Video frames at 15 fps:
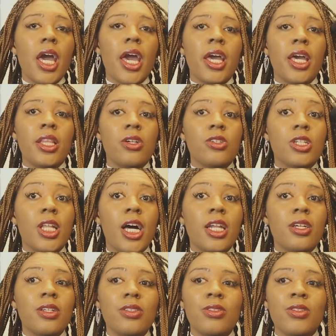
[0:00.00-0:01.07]
And there's a lot
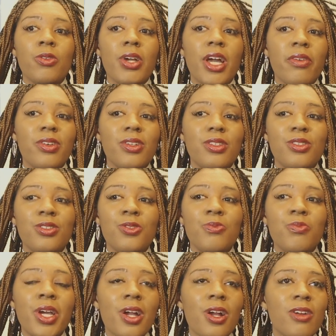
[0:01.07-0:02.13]
of, we have a new
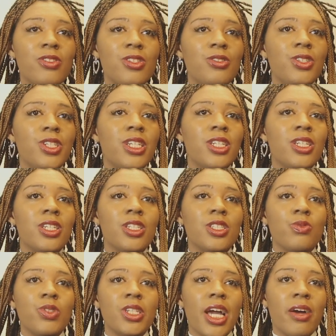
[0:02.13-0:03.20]
mayor of 2
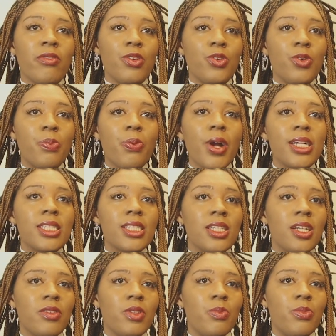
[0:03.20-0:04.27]
years. We have a new
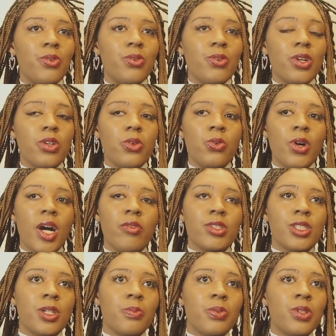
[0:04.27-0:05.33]
president of the board, who I
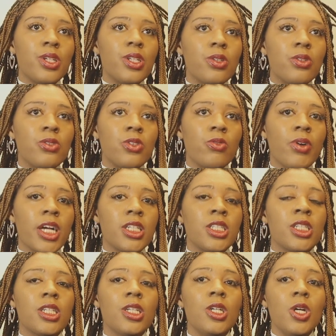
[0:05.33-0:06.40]
was her political director.
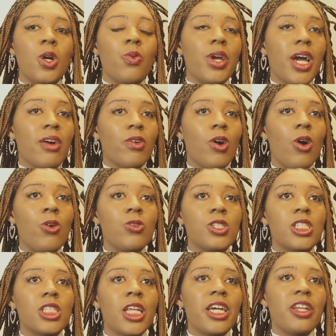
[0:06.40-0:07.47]
We have a whole
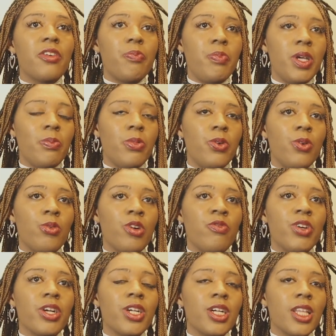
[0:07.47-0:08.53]
slate of people who are
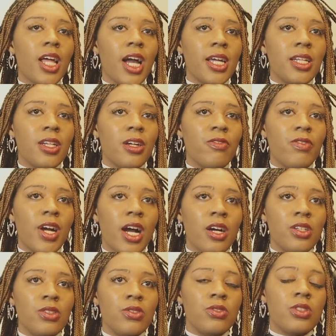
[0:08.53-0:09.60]
very aligned in their
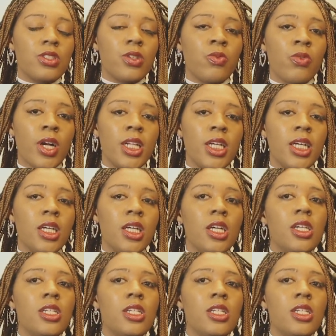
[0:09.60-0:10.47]
values running.